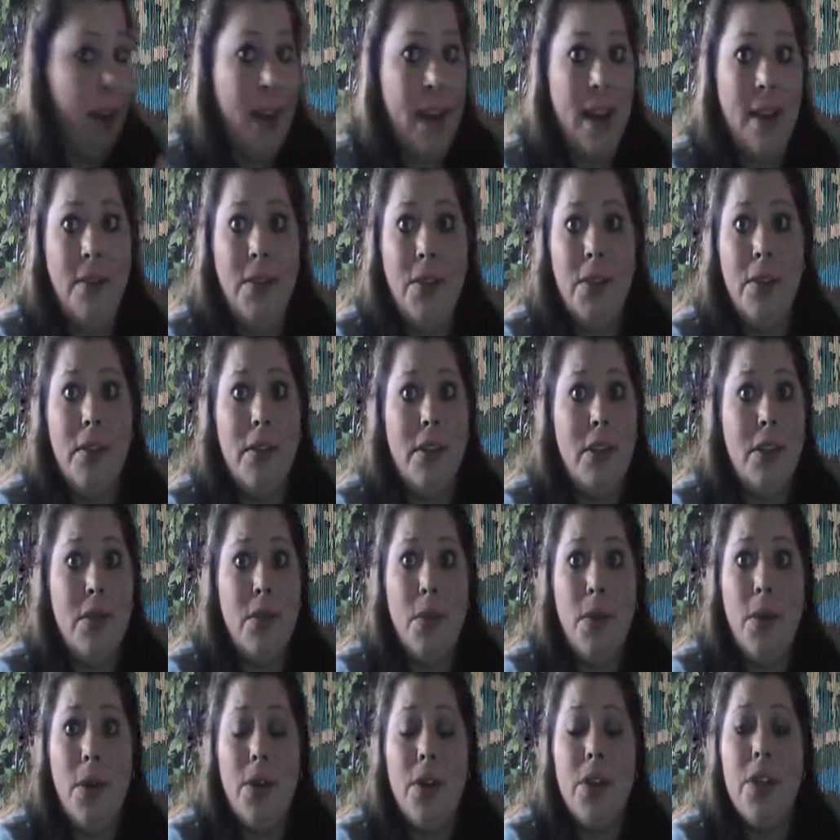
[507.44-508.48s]
after just
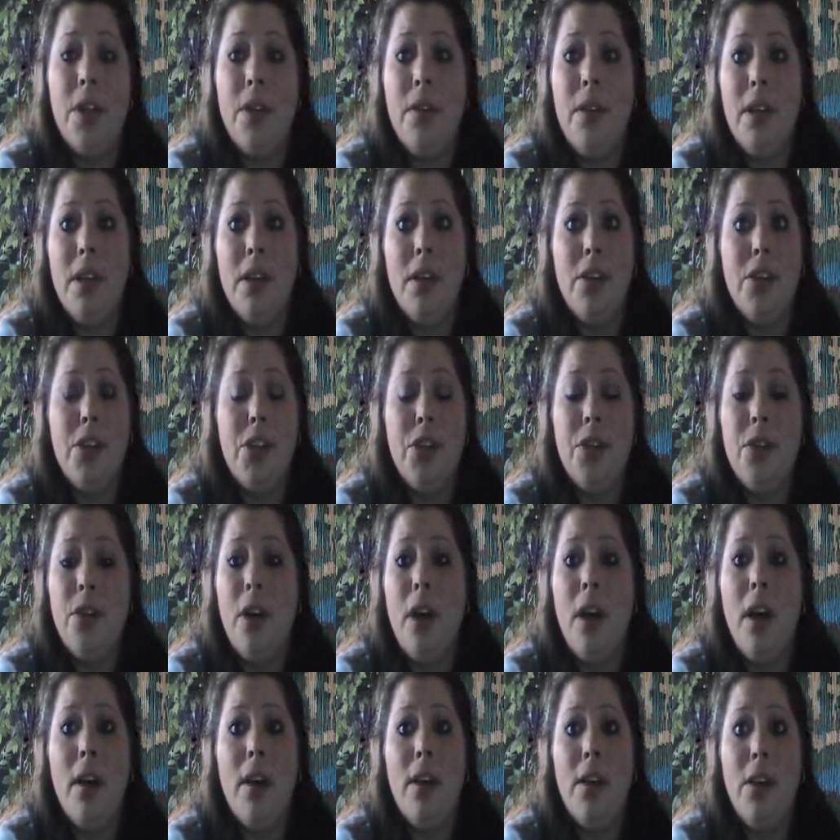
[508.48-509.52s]
1 or 2 years,
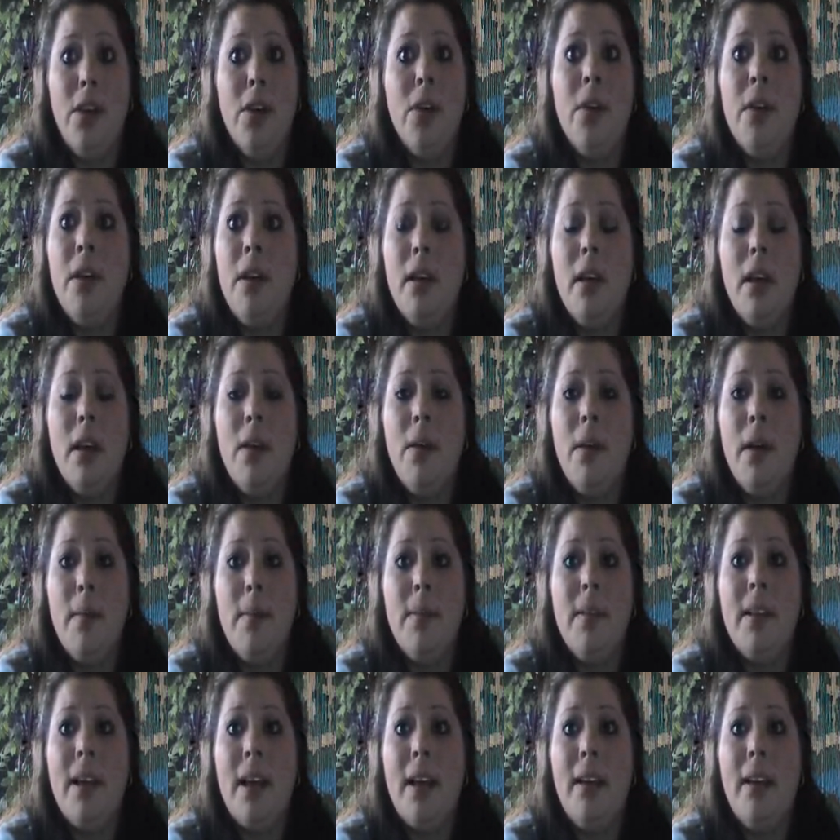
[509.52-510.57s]
you're going to go
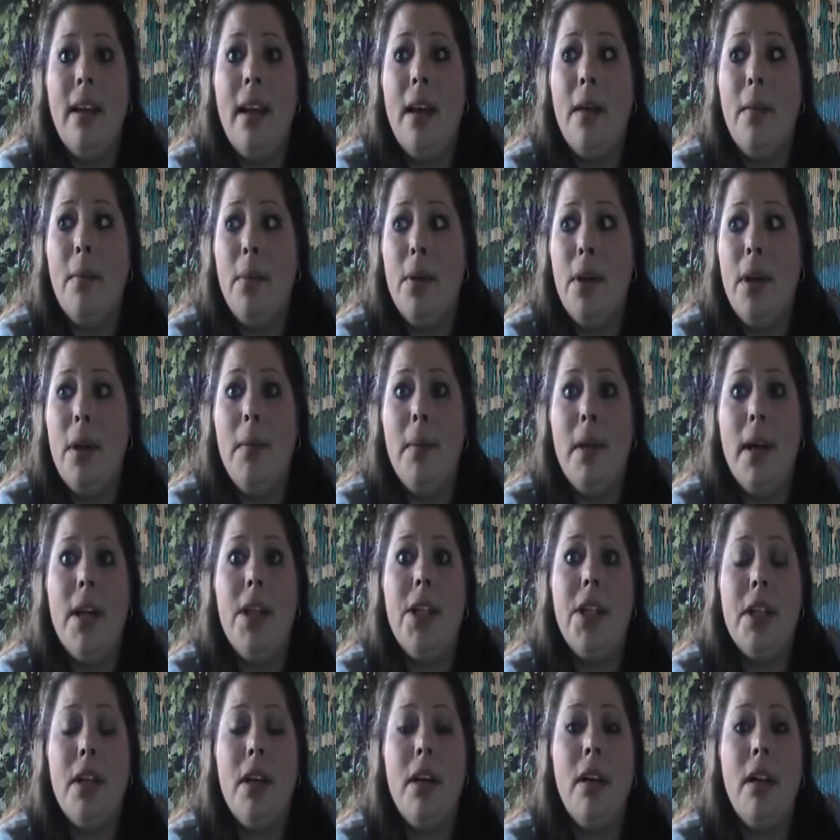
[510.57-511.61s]
upside down pretty
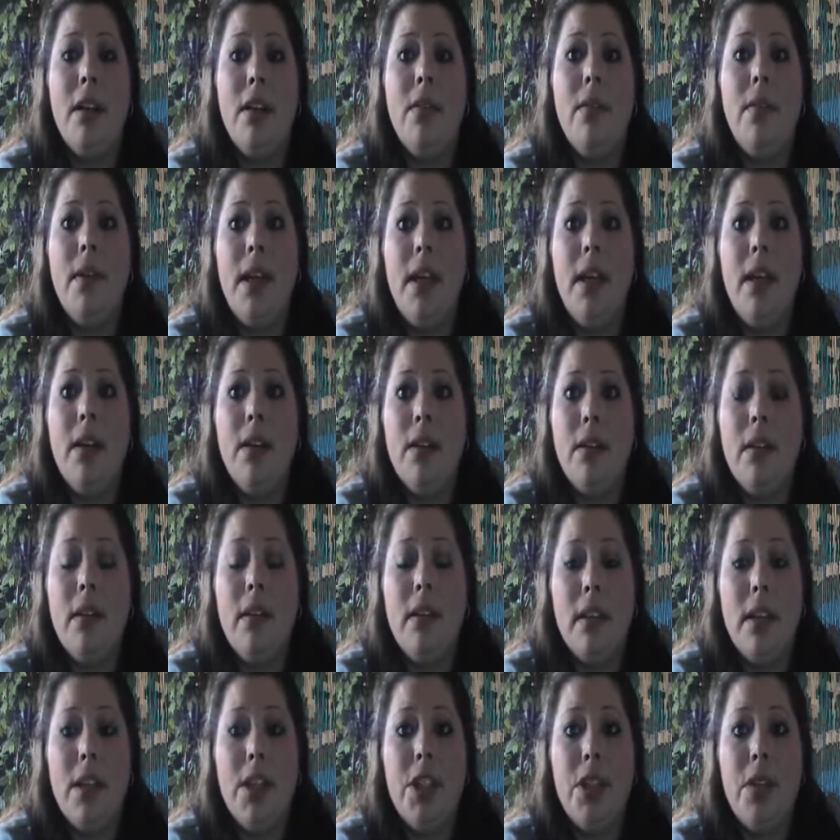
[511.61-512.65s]
much in another vehicle
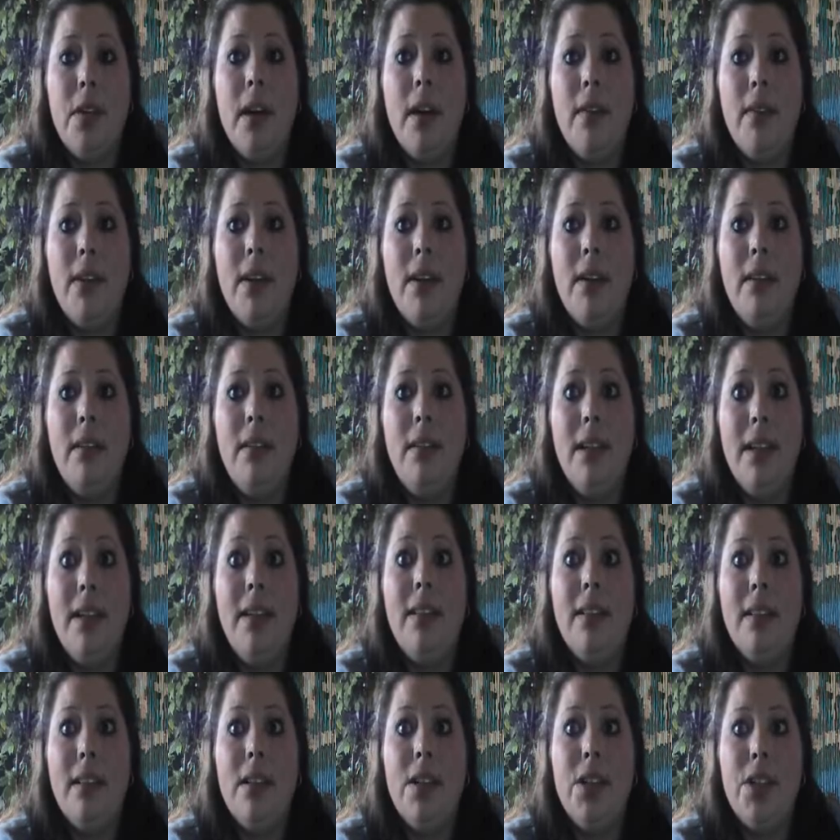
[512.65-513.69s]
unless you have a
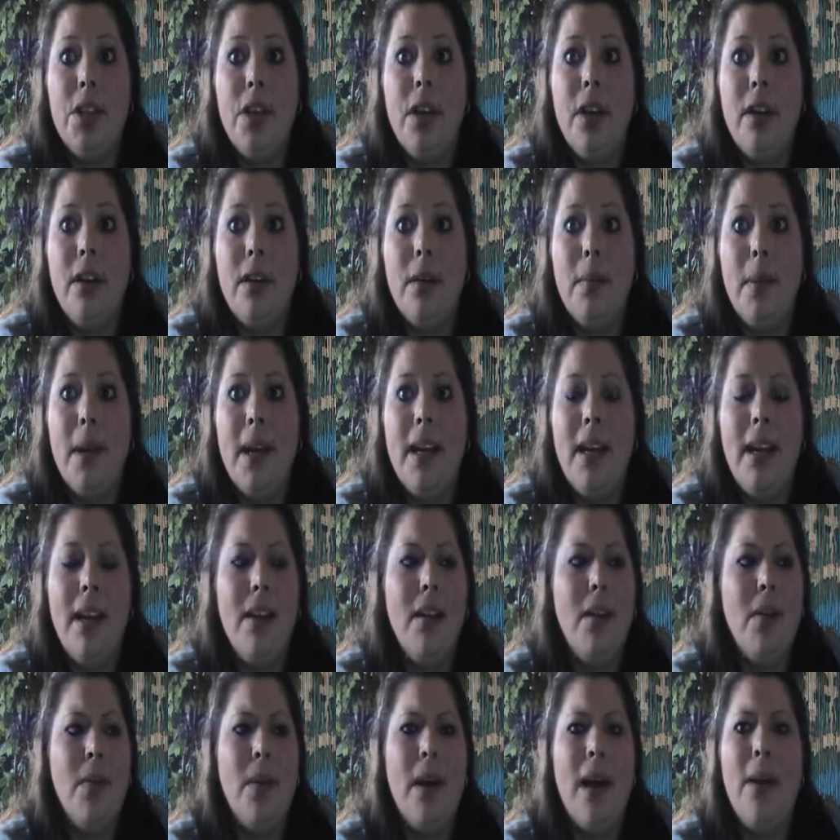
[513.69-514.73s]
decent chunk to pay
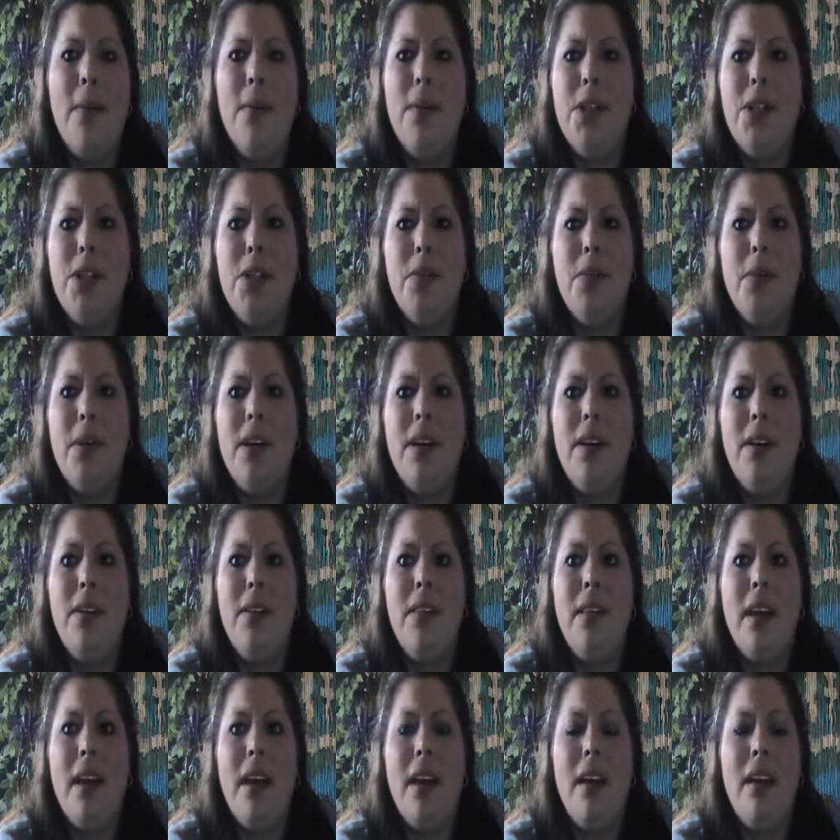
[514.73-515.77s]
down. And why would you want to do
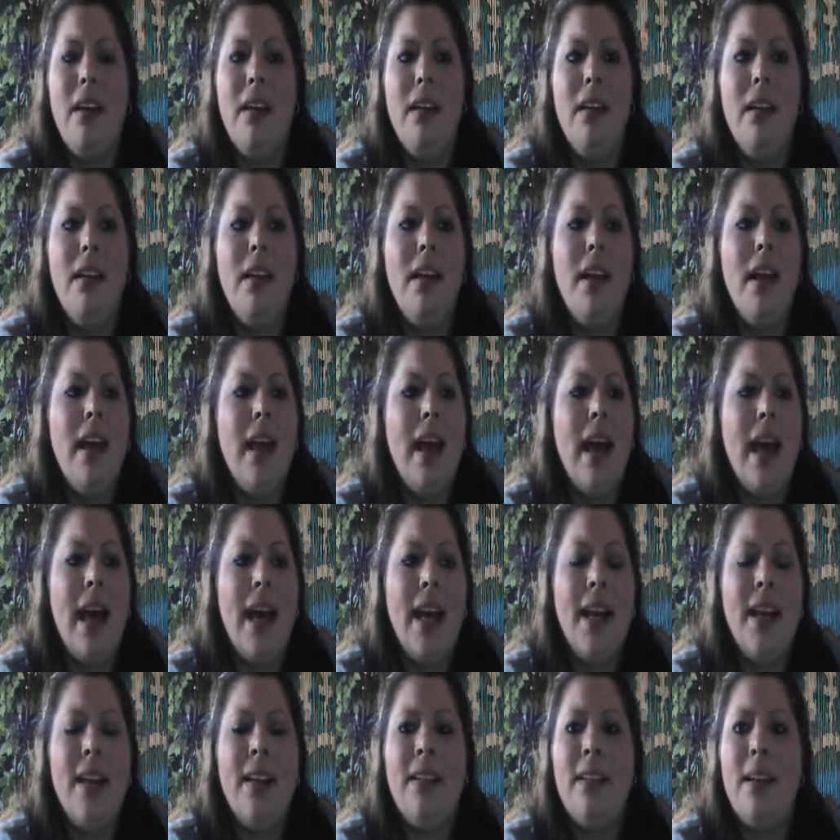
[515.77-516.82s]
that?
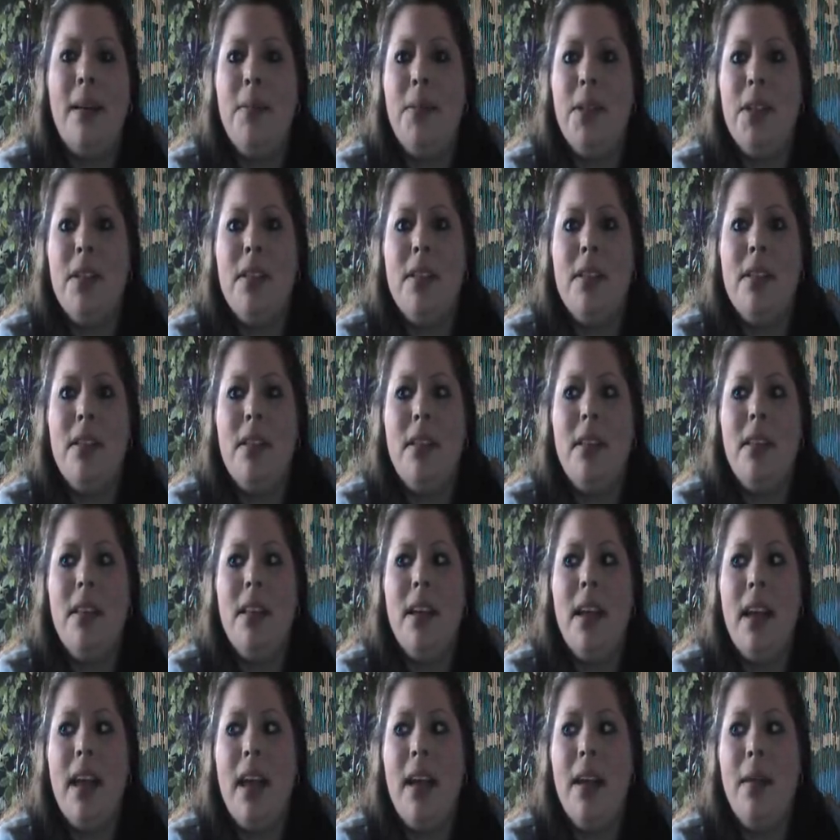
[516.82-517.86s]
I guess I'm just
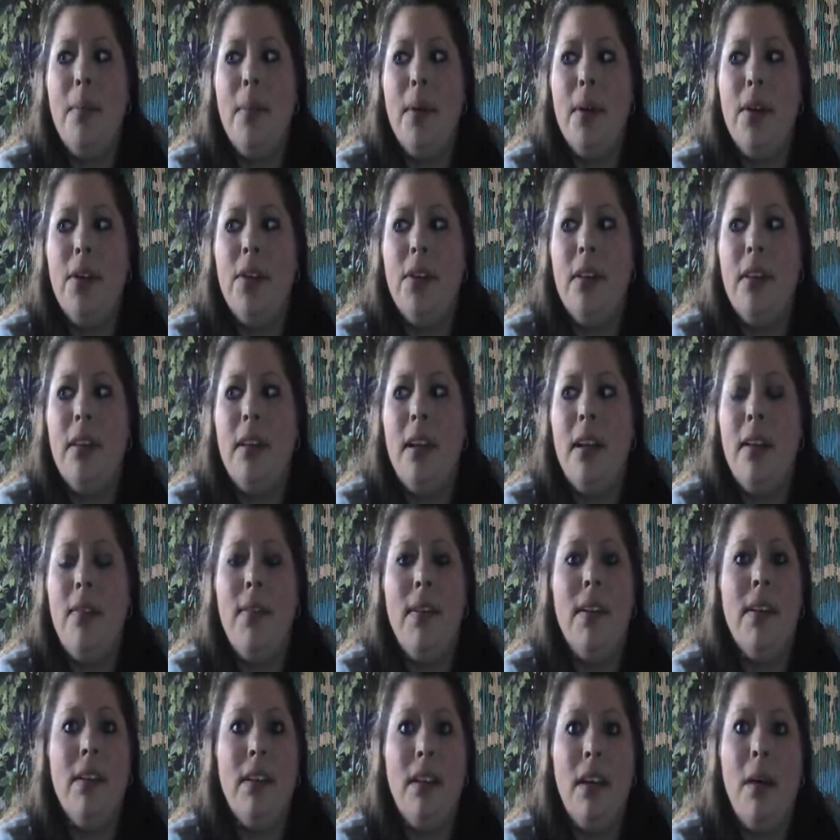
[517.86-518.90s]
the kind of person that if
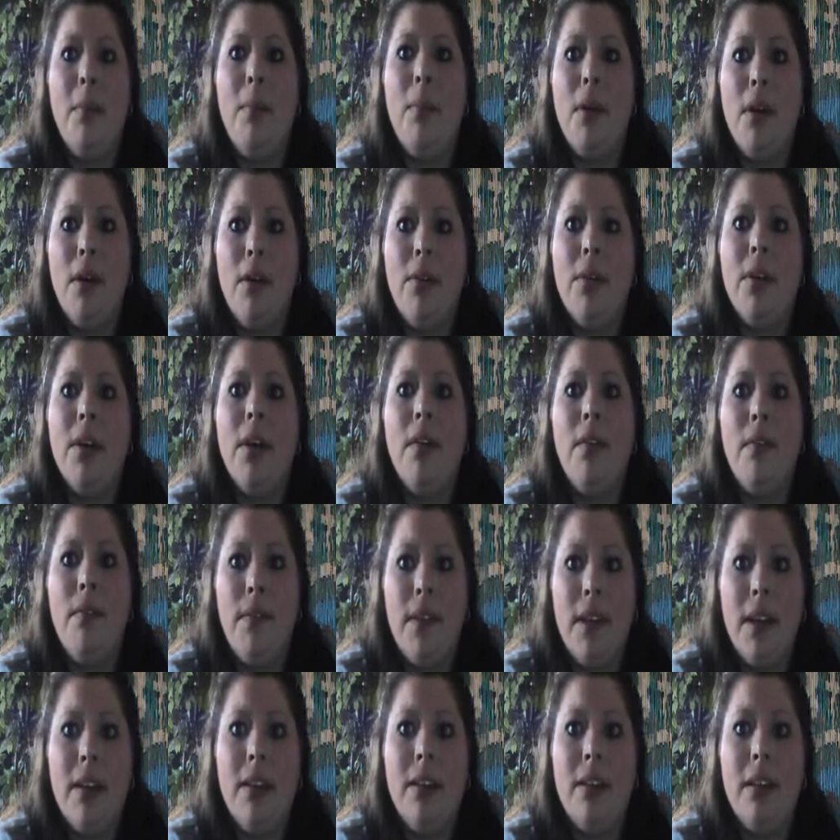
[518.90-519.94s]
it's not broke, don't
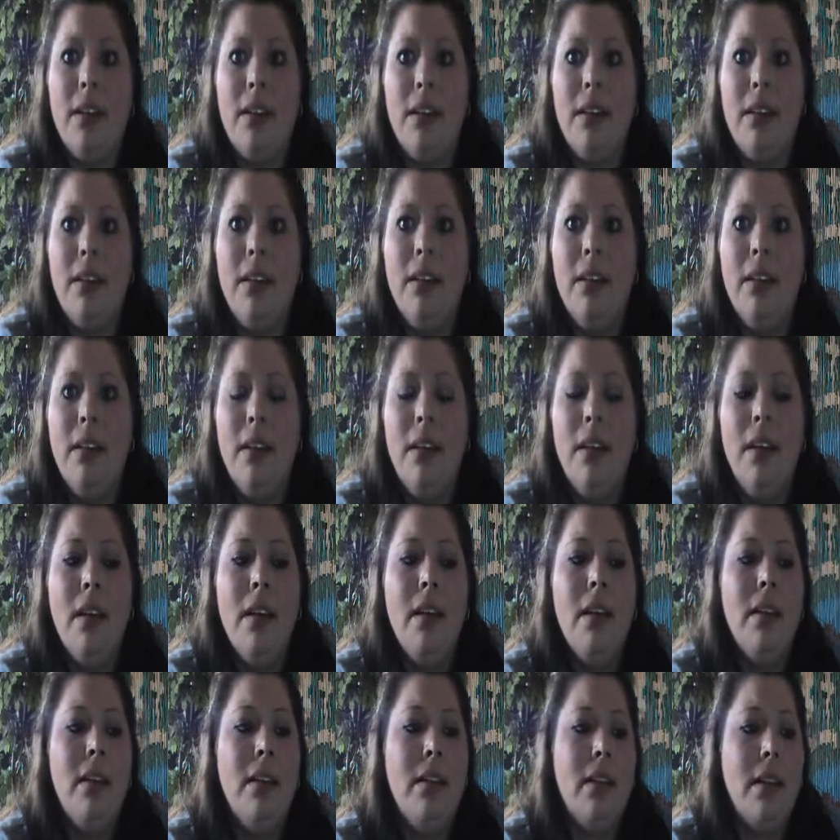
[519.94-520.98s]
fix it.
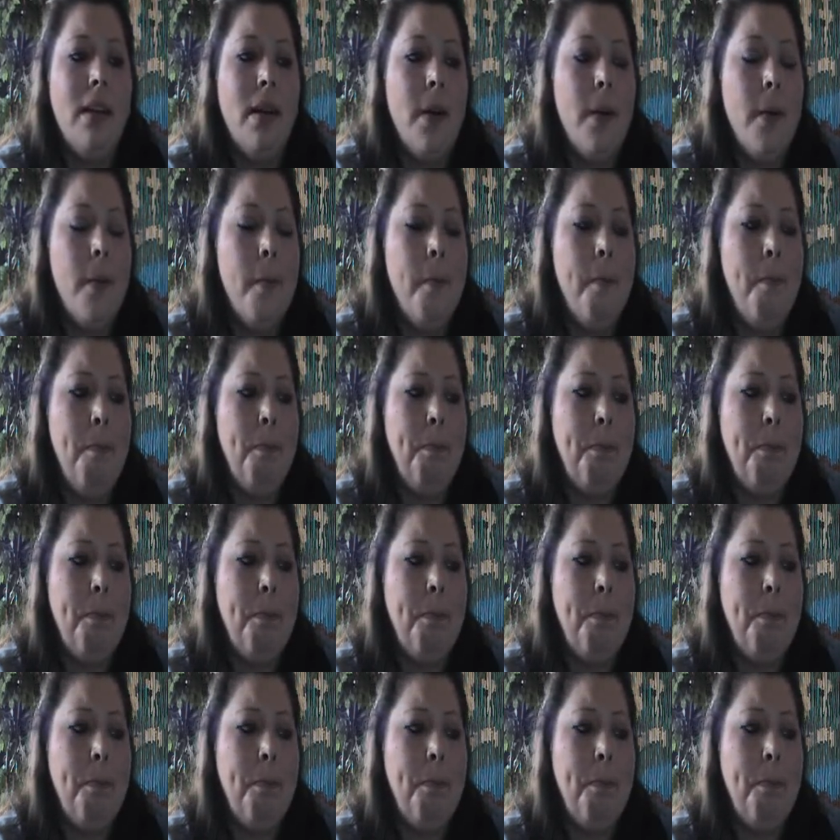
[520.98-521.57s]
So